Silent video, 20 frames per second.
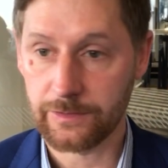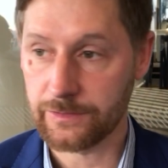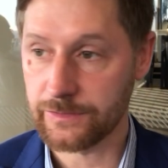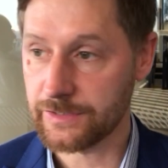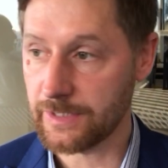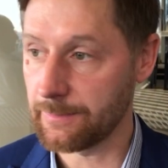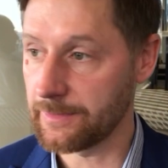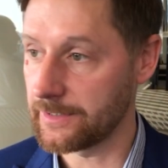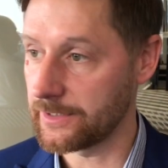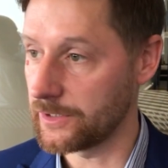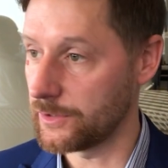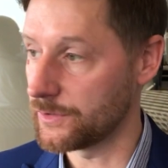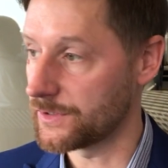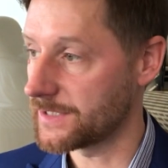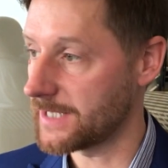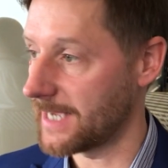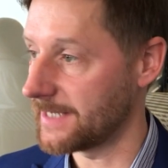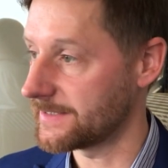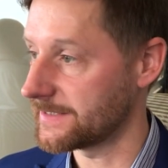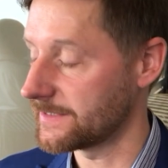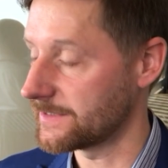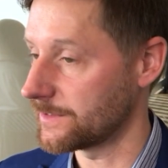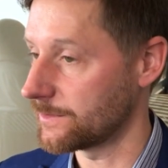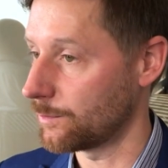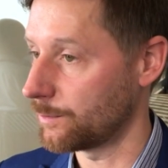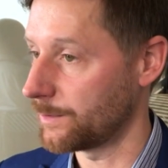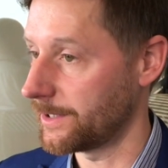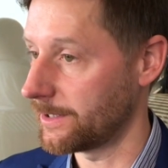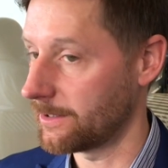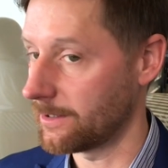some of the use cases that
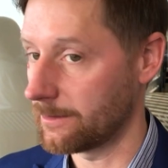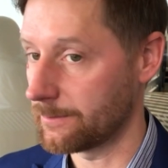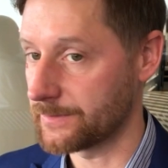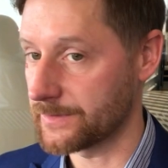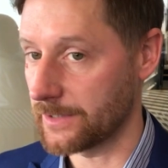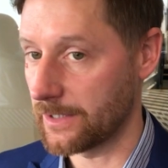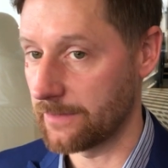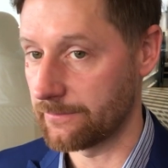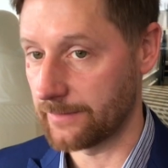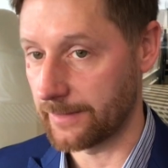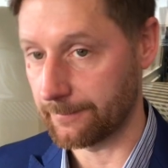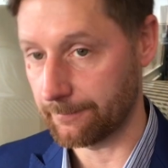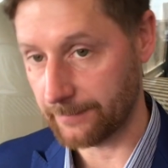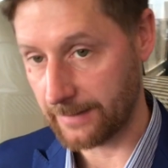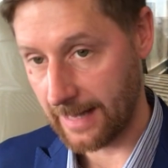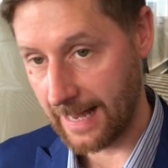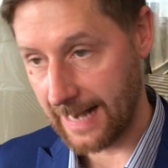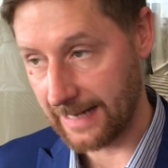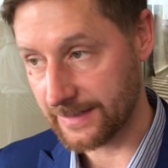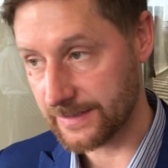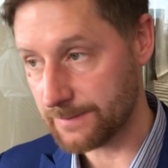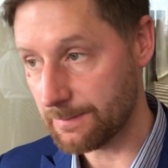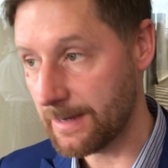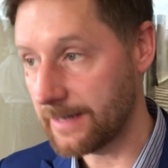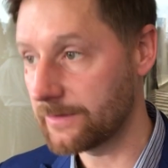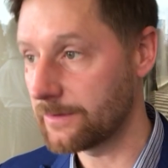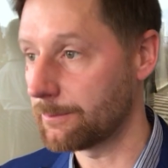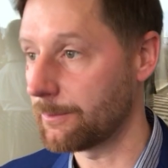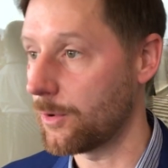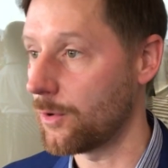we are observing, Alex
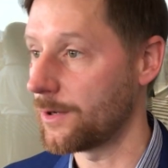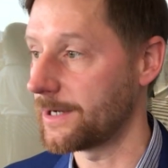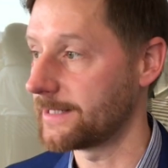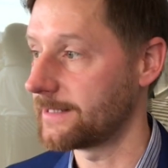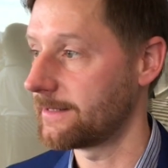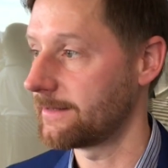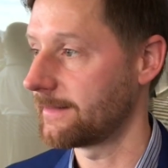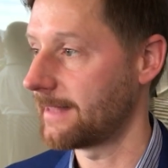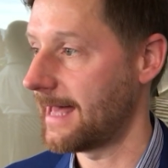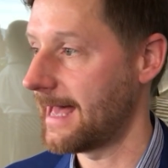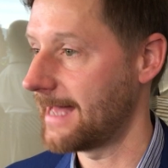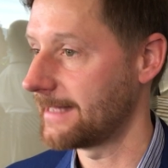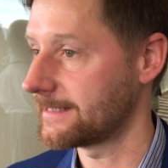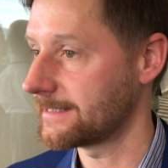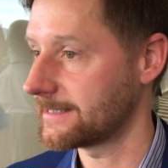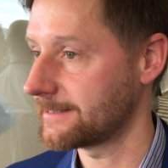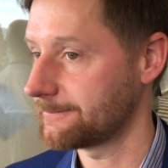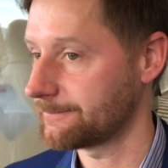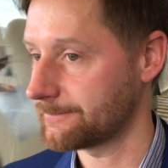made the point that